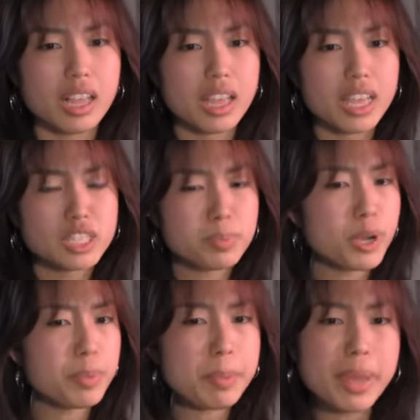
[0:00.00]
is
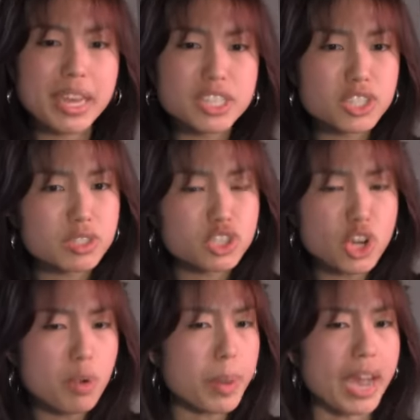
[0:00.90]
Poopy Pants
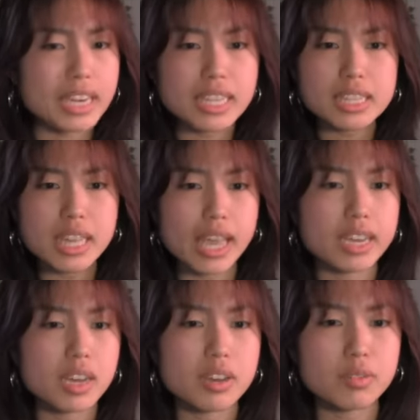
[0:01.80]
Joe Biden
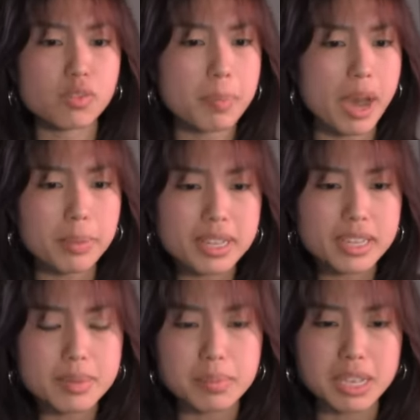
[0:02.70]
like a
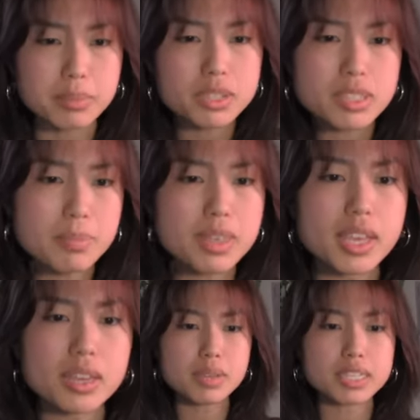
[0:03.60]
Republican meme or
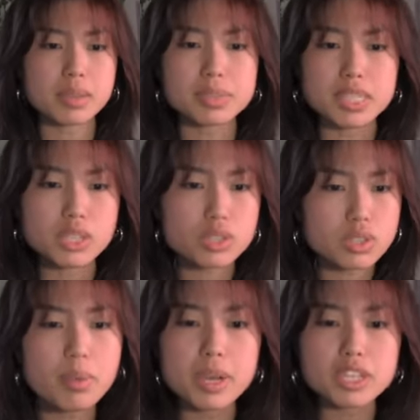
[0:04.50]
something? Because I'm seeing
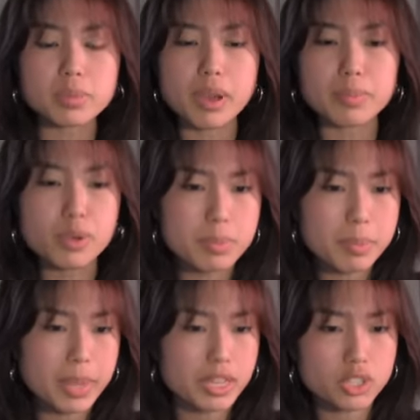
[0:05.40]
so much about Poopy
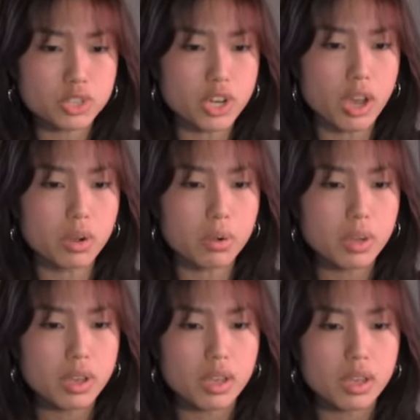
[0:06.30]
Pants Joe.
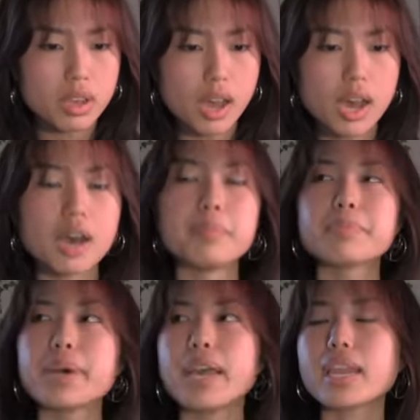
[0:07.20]

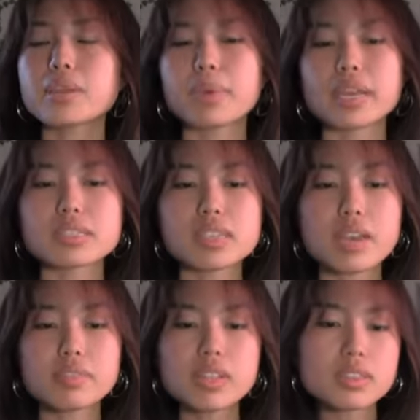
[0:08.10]
But anyways, I
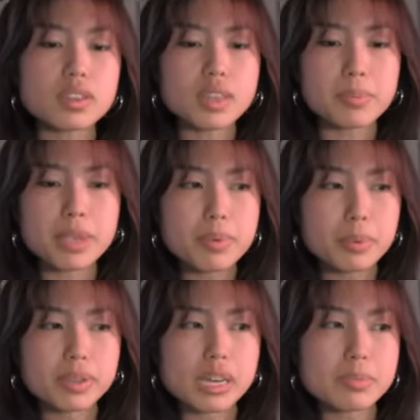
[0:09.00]
really thought that people
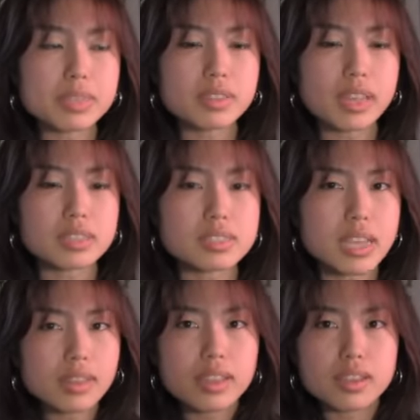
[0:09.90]
were gonna be like
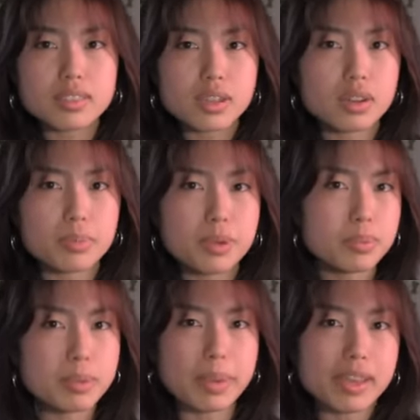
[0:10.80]
selling their
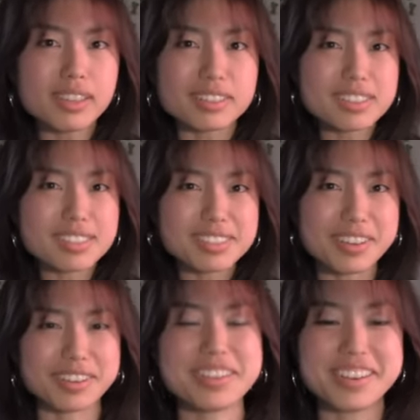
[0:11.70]
poopy pants
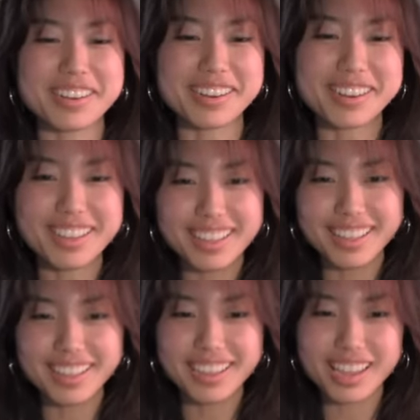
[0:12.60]
on here.
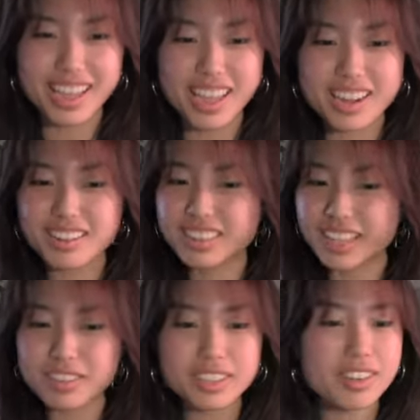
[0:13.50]
And
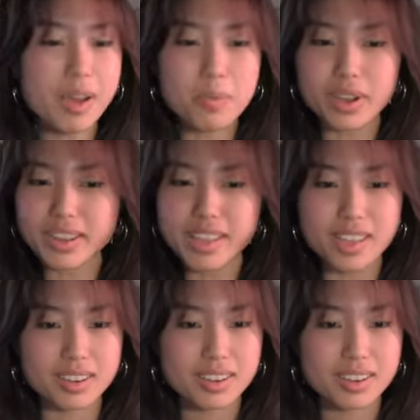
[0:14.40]
literally not one hit.